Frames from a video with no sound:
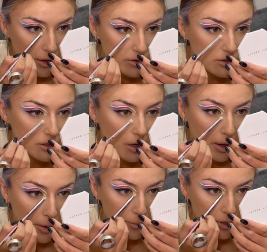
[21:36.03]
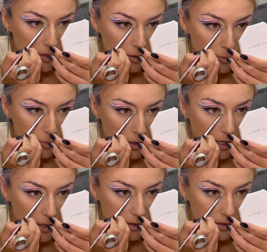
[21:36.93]
So I'm gonna
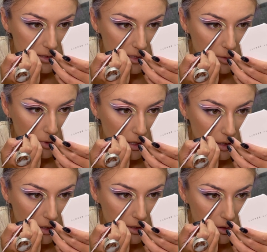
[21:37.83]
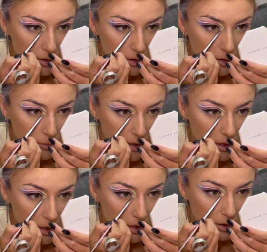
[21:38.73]
apply the same highlighter in
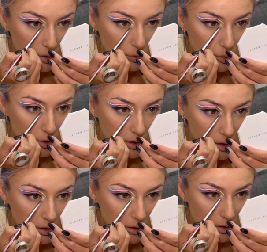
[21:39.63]
the inner corner.